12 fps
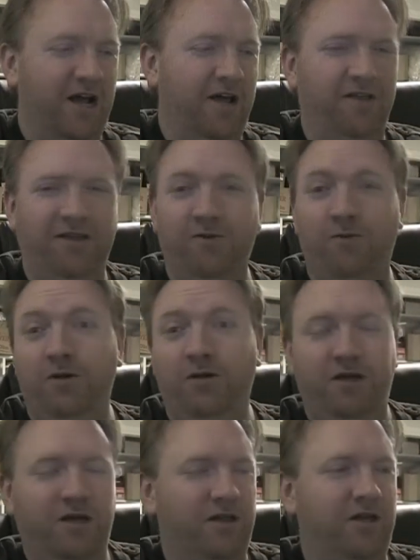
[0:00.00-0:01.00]
I
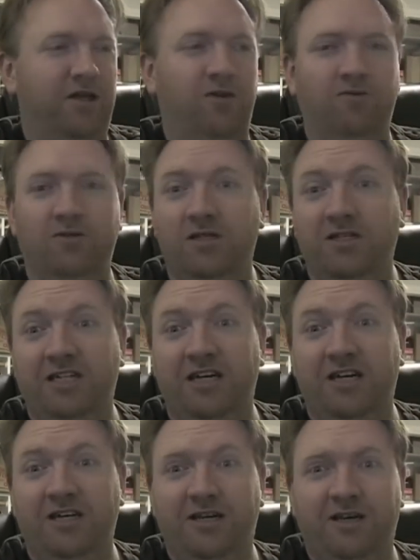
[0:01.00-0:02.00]
think he was the
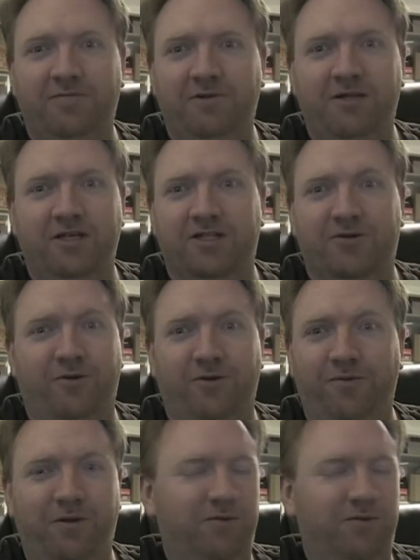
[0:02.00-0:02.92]
Johnny Depp of this group.